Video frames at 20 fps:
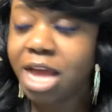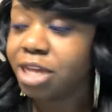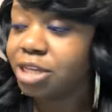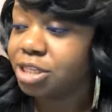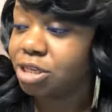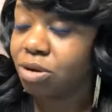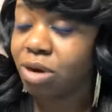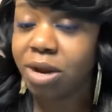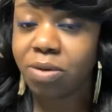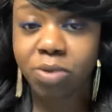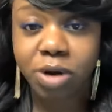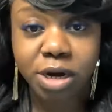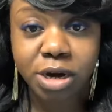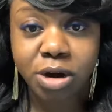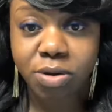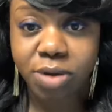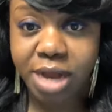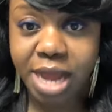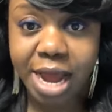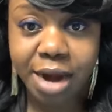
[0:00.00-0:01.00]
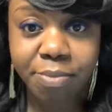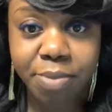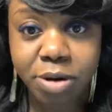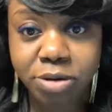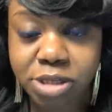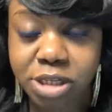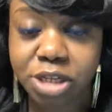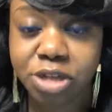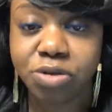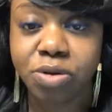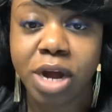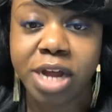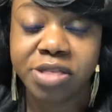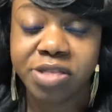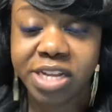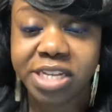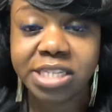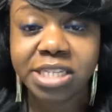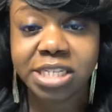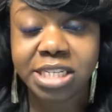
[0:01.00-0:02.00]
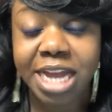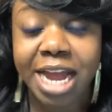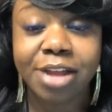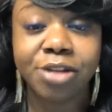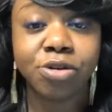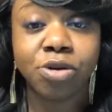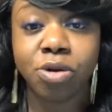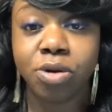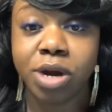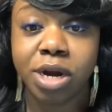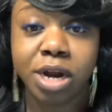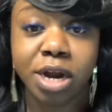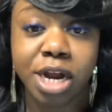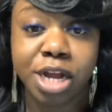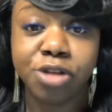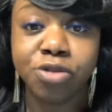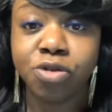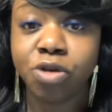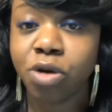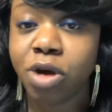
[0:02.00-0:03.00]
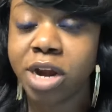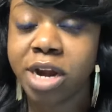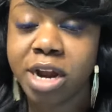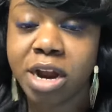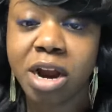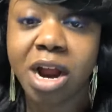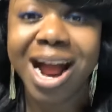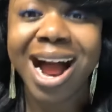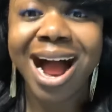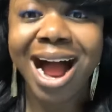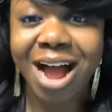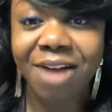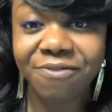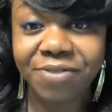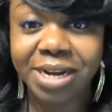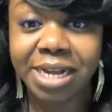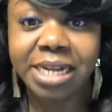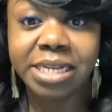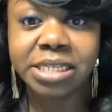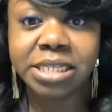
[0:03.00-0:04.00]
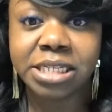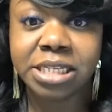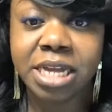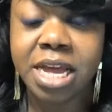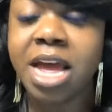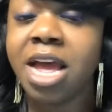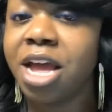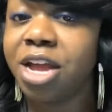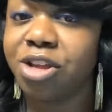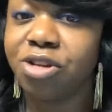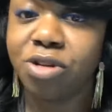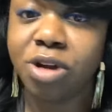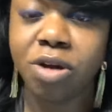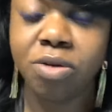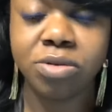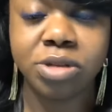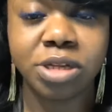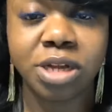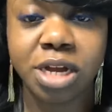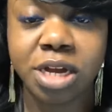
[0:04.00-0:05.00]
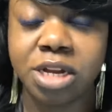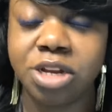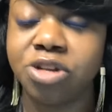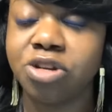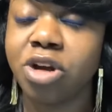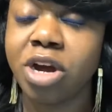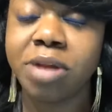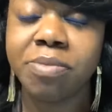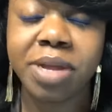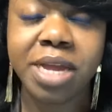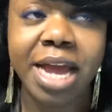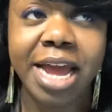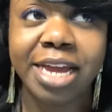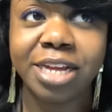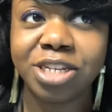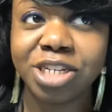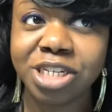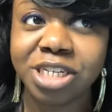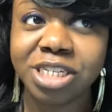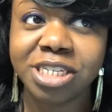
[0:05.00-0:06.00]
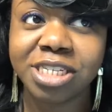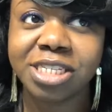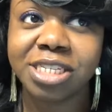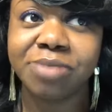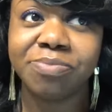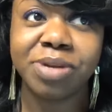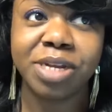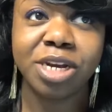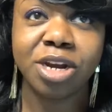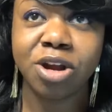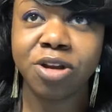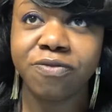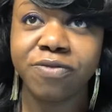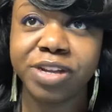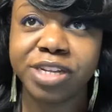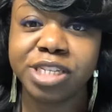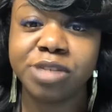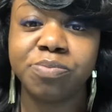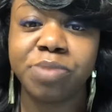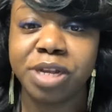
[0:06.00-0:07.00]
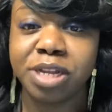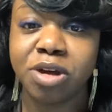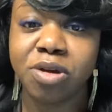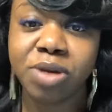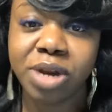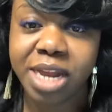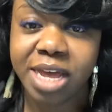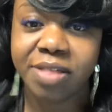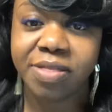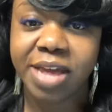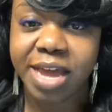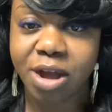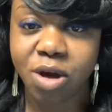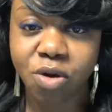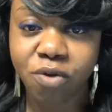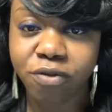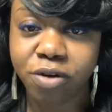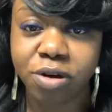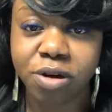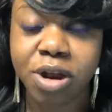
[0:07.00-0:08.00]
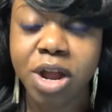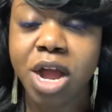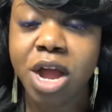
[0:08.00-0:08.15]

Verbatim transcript: So they want to know what kind of person you are. This is how you go in there. And you go in there confident. You don't, you're going to be anxious and be nervous, but don't let that over